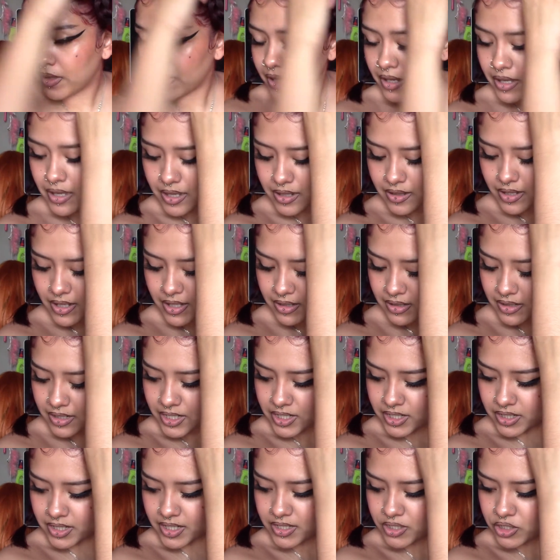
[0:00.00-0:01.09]
And then
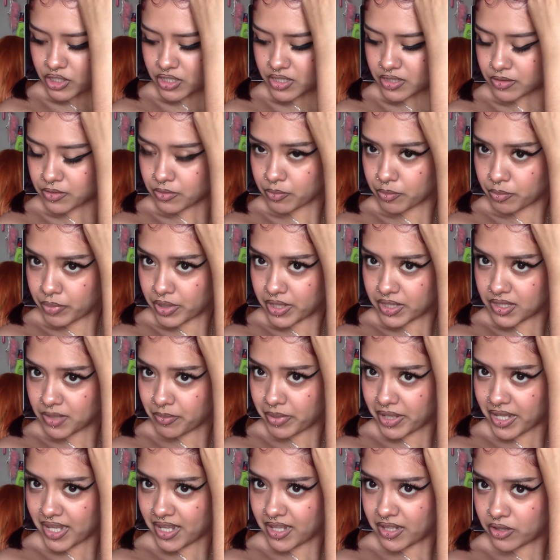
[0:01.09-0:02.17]
literally just put the
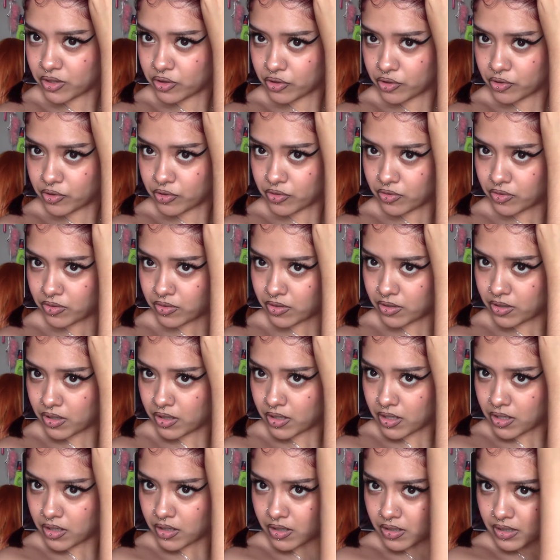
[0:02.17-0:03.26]
pin through
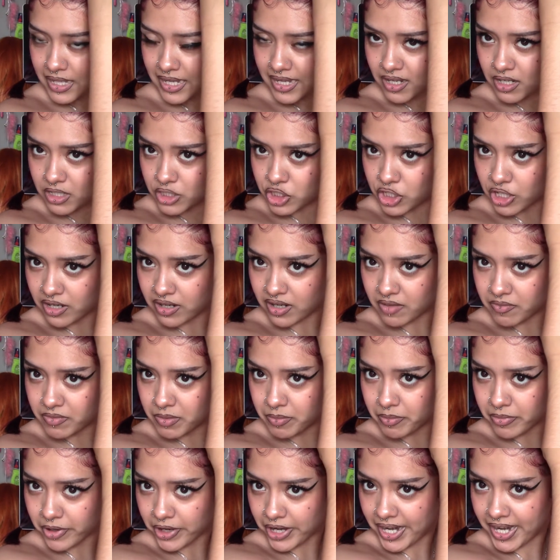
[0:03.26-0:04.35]
like a chunk of the
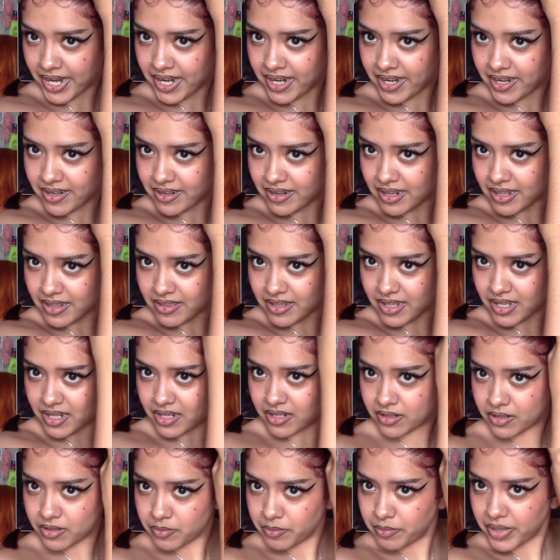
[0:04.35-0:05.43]
braid and
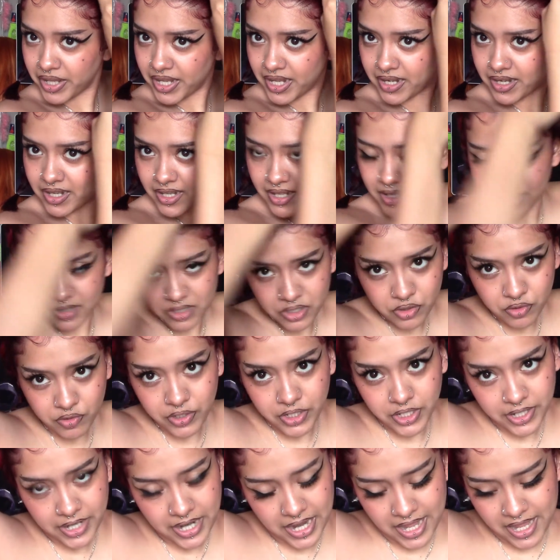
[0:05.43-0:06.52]
then pin it to
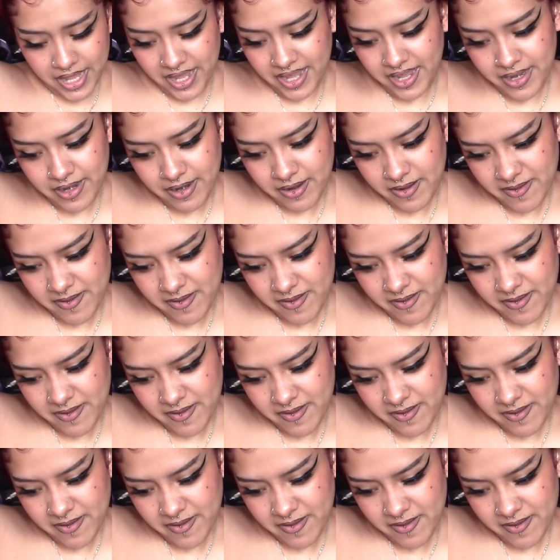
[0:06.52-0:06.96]
your head.